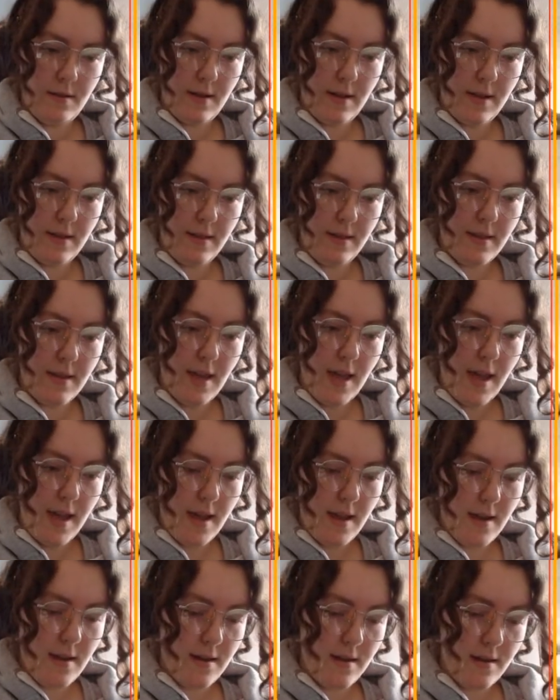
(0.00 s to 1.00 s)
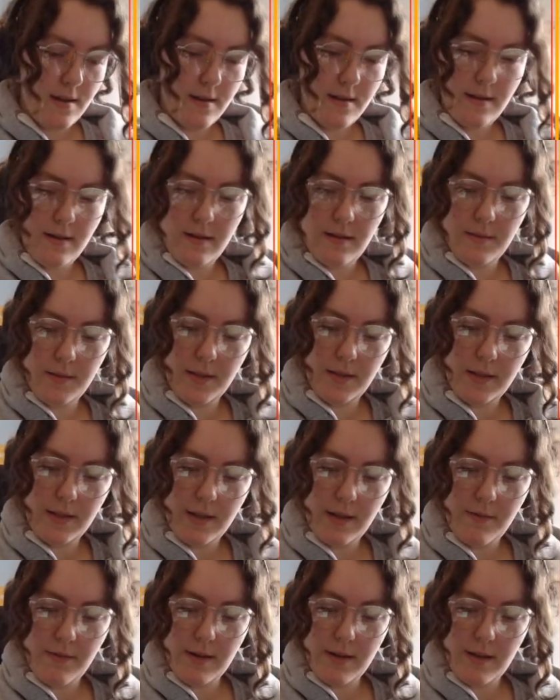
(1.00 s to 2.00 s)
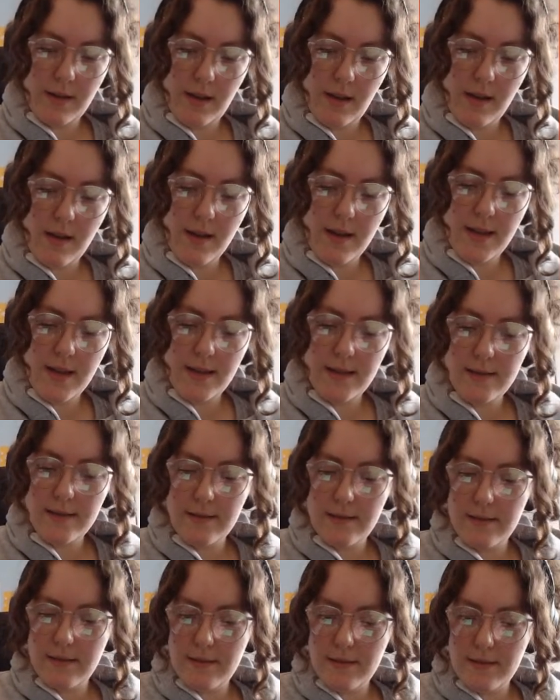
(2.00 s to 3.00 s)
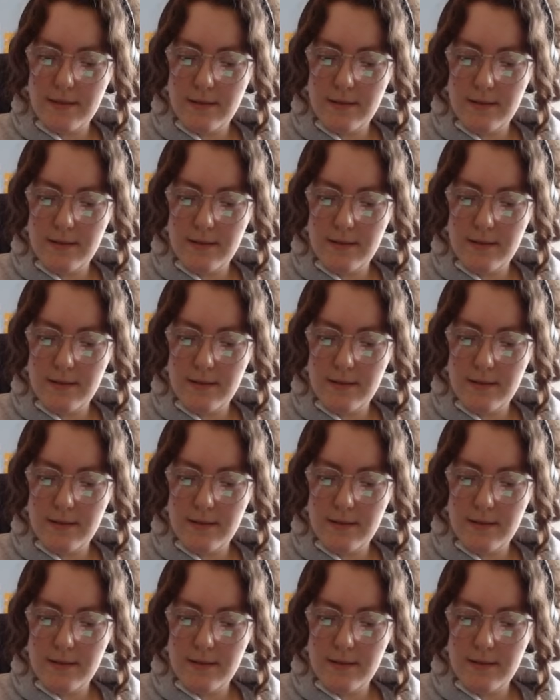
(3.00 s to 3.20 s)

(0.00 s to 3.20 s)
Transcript: And then I'm gonna get rid of the eyes.